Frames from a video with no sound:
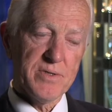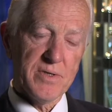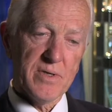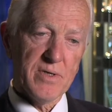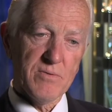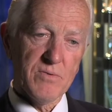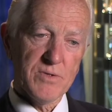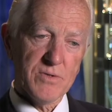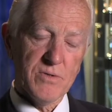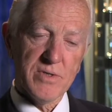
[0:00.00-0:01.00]
the heart
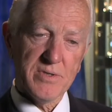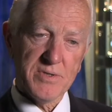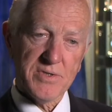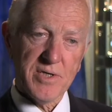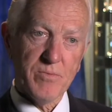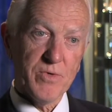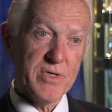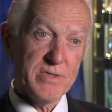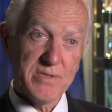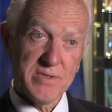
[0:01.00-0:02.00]
was going the same
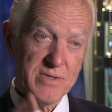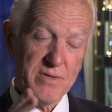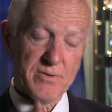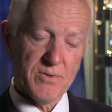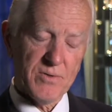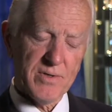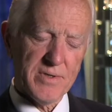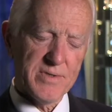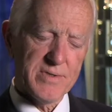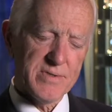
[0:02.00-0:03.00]
way as these other
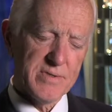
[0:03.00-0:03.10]
organs.